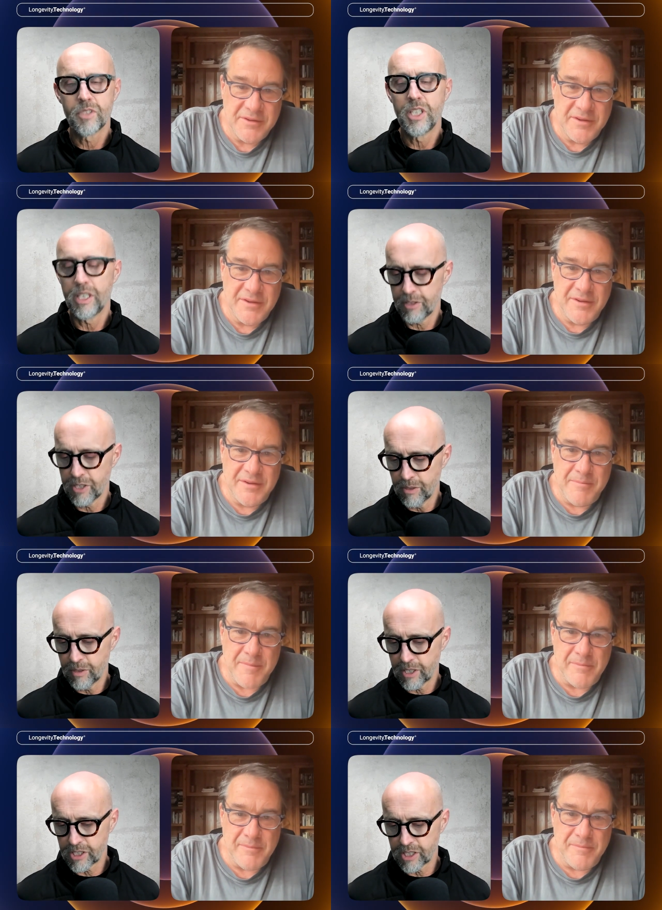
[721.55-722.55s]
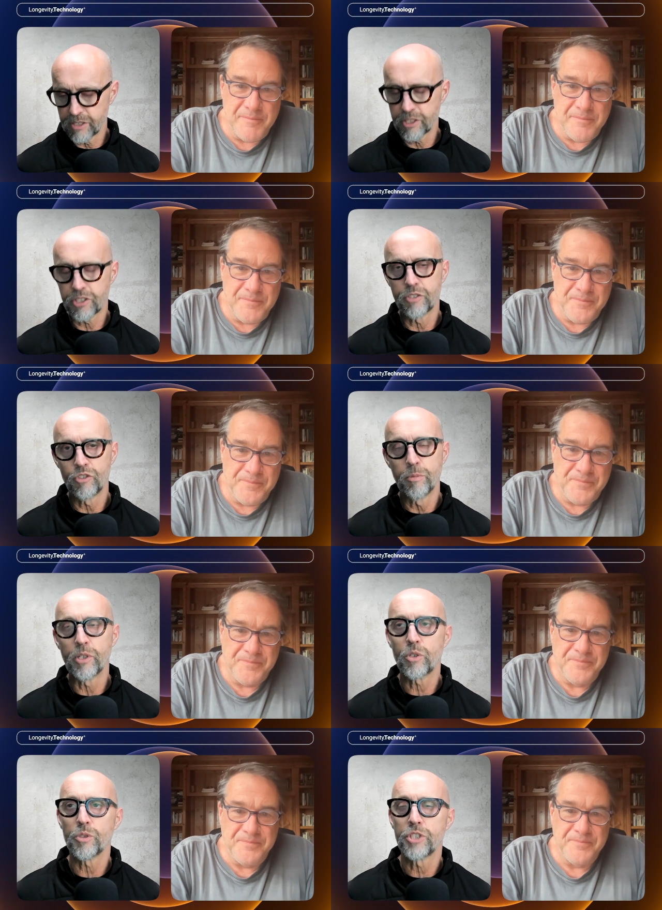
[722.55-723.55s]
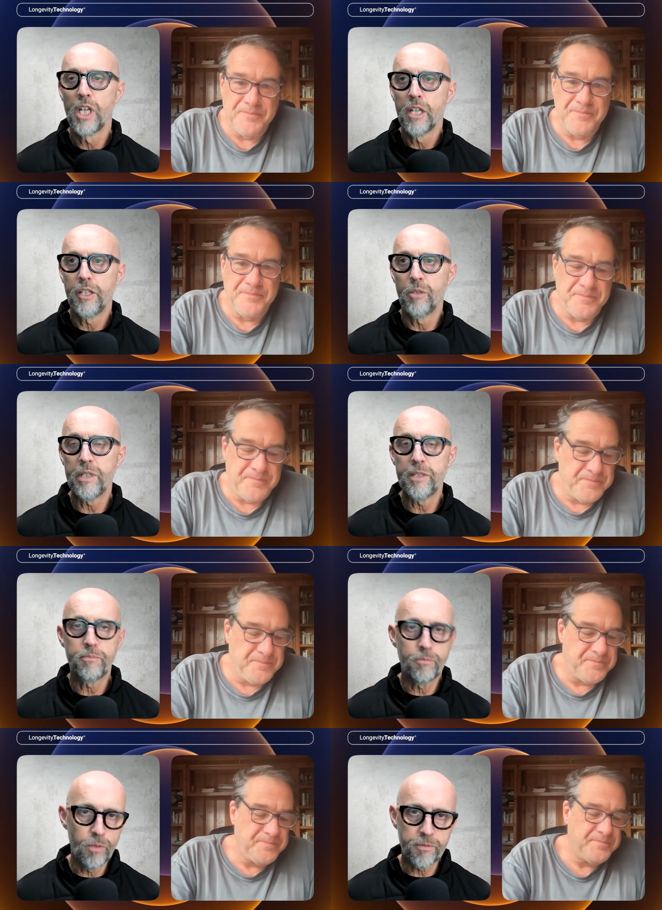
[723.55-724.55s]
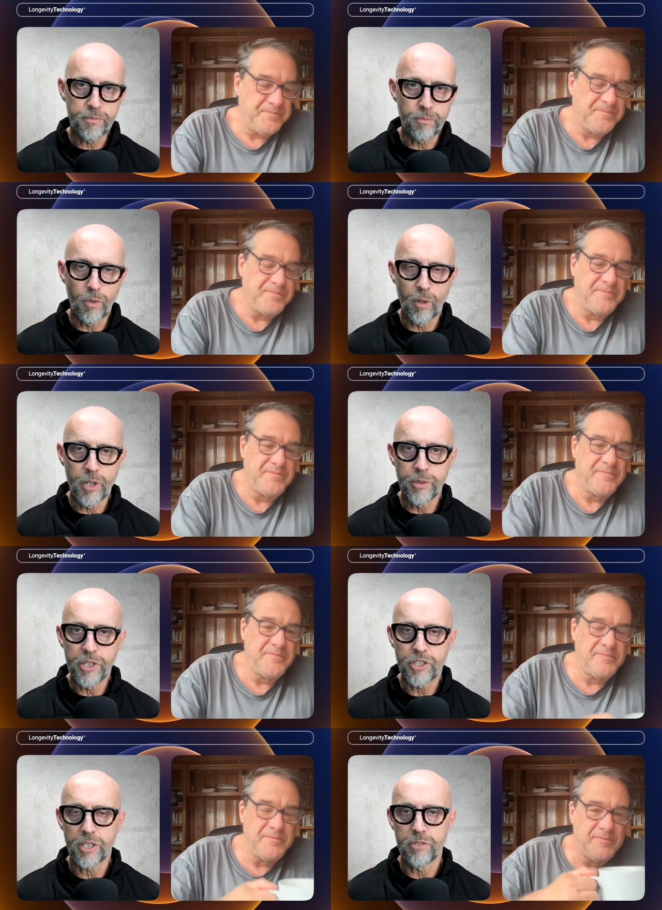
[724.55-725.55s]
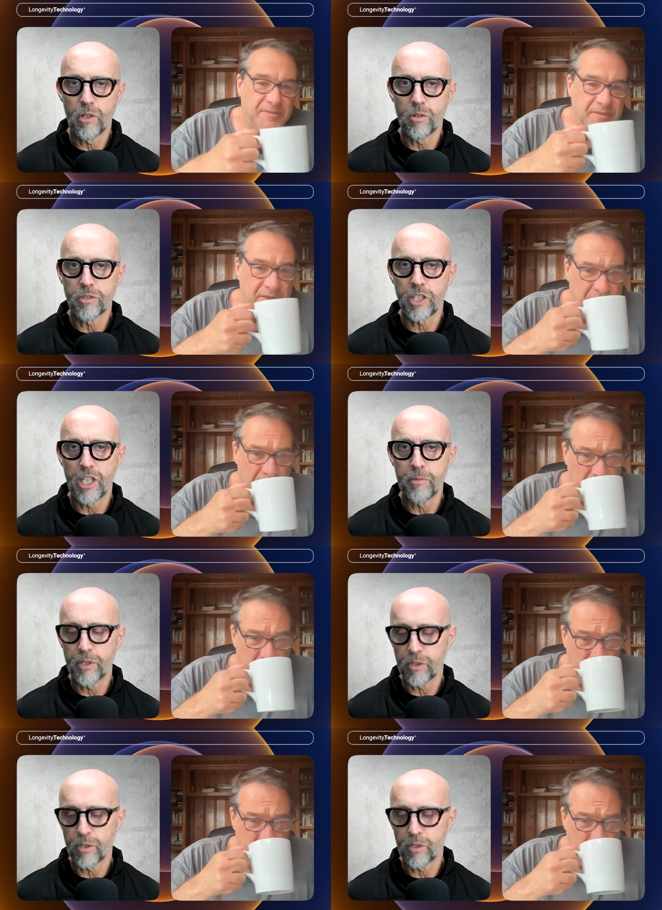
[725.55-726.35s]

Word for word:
Speaker 1: Yeah, no, that's understood, Rob. And of course, you know, we we've known each other a long time, and